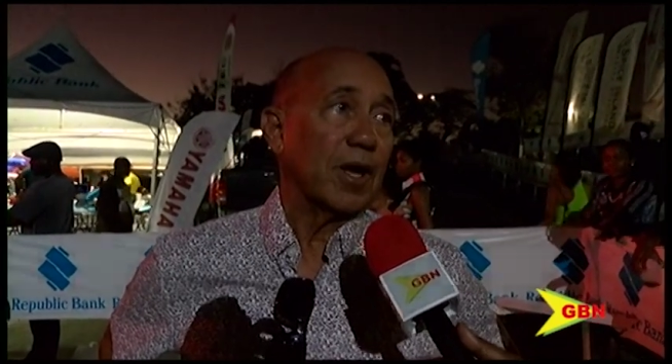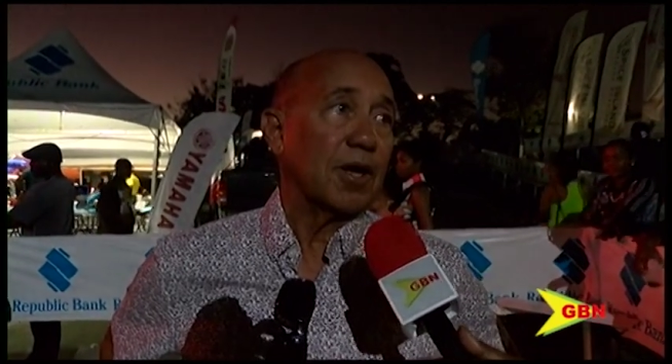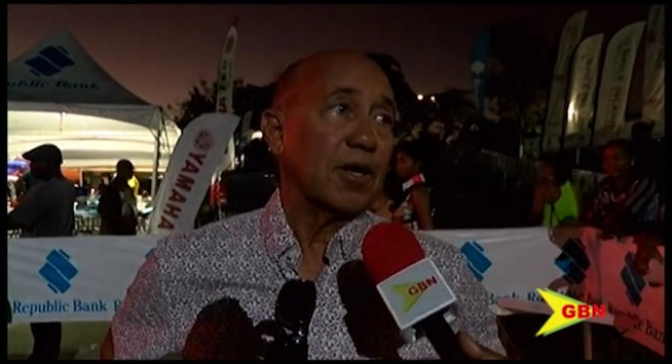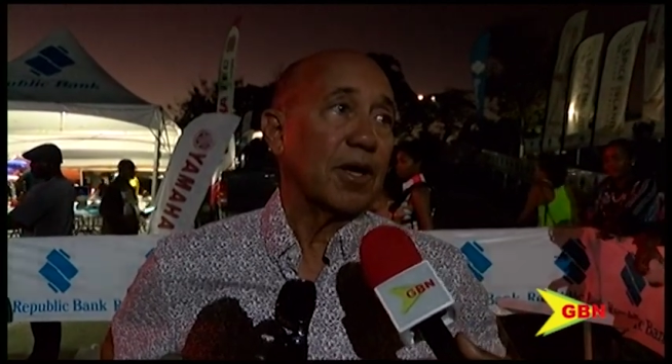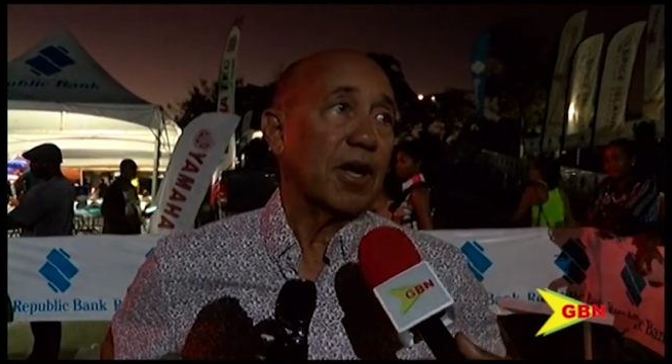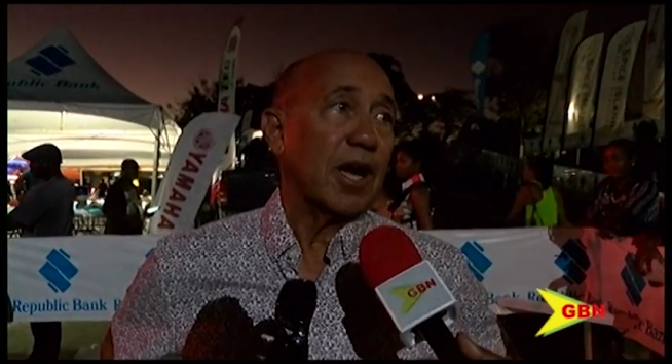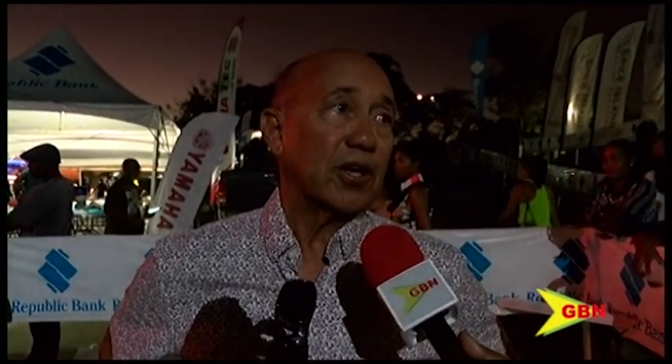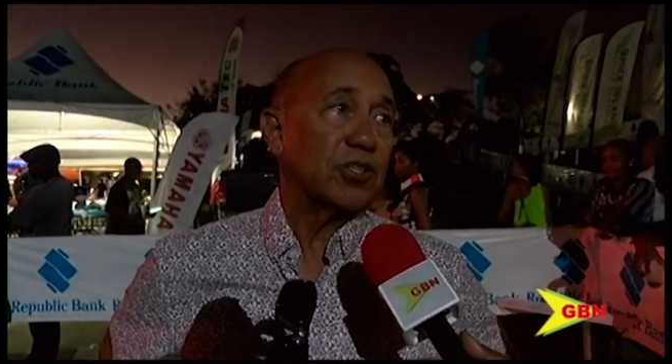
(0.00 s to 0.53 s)
and
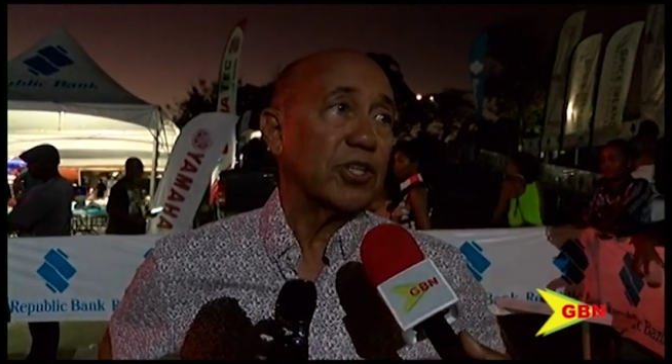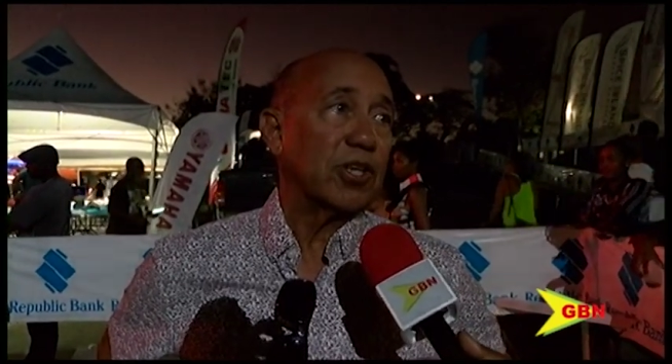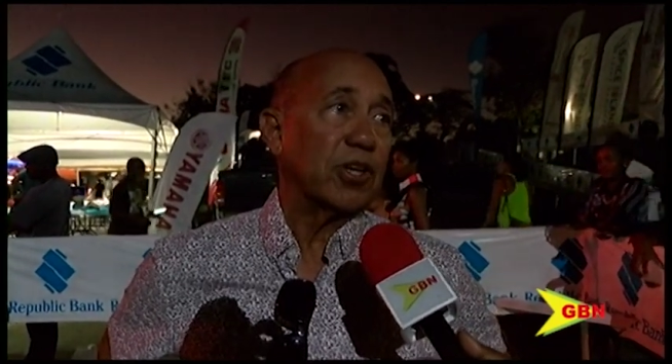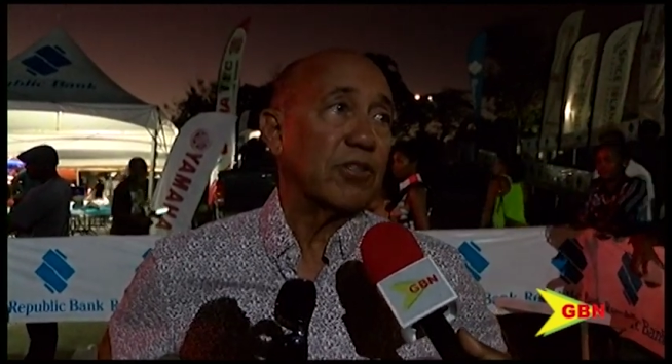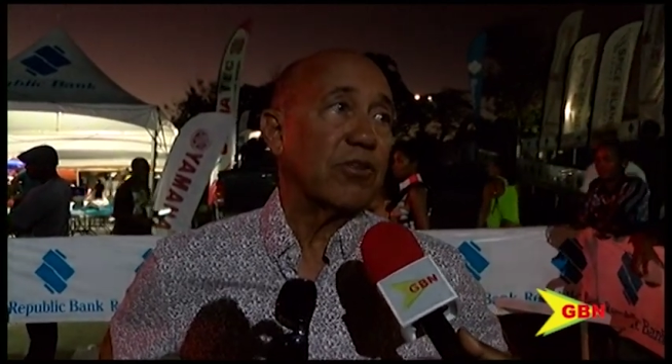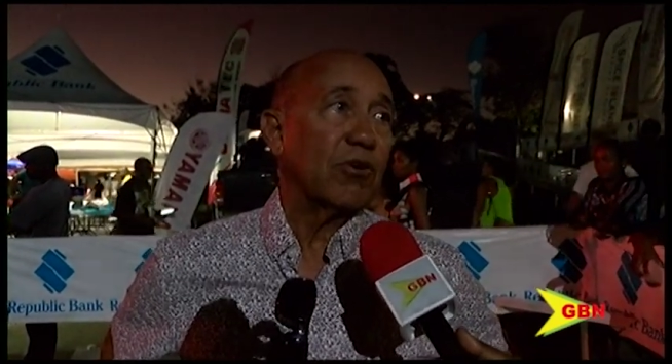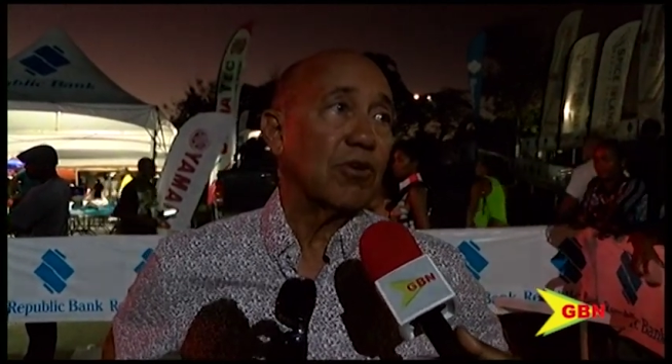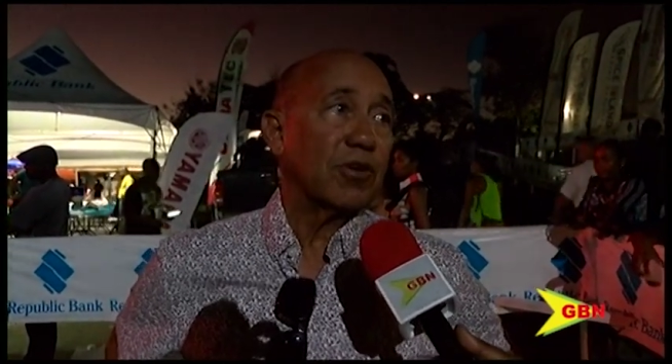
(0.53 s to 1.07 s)
they actually
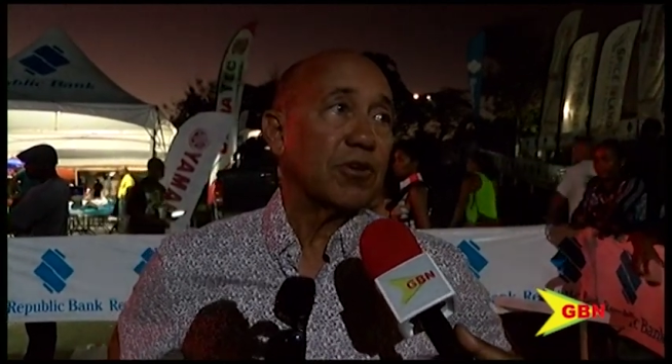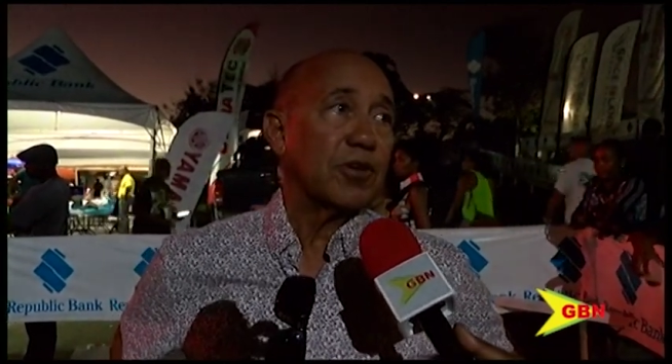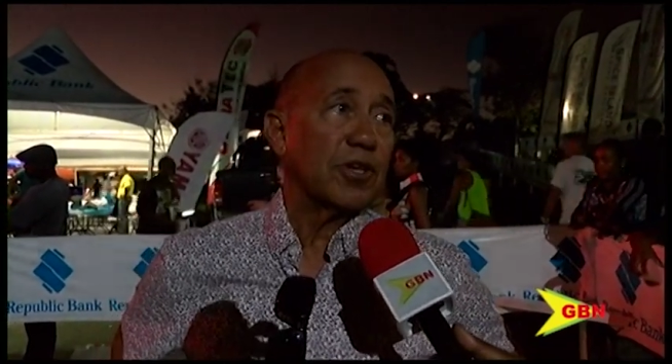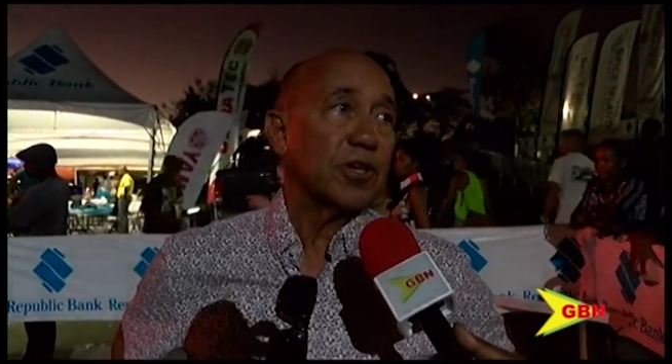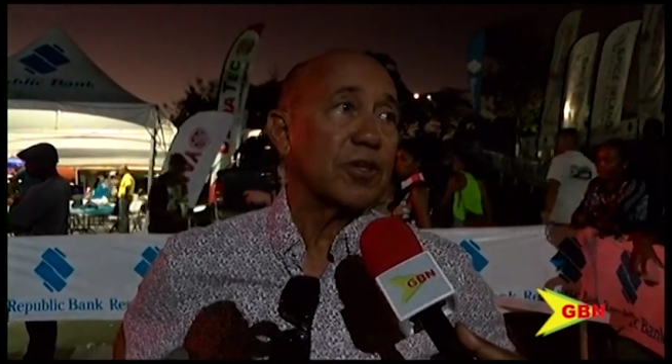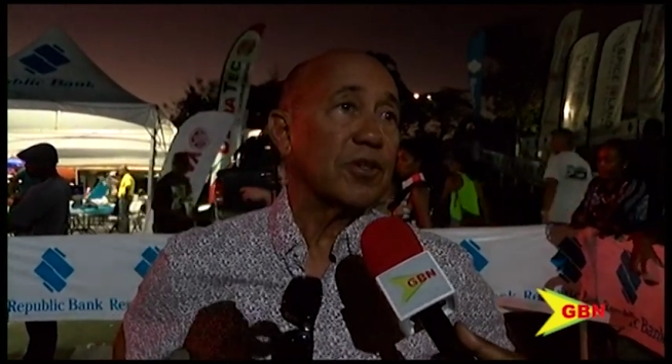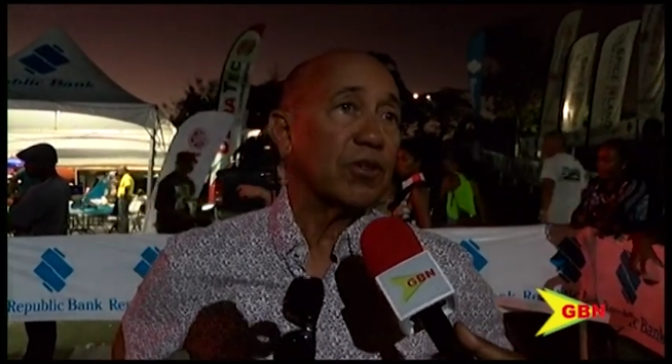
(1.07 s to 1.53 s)
thought that,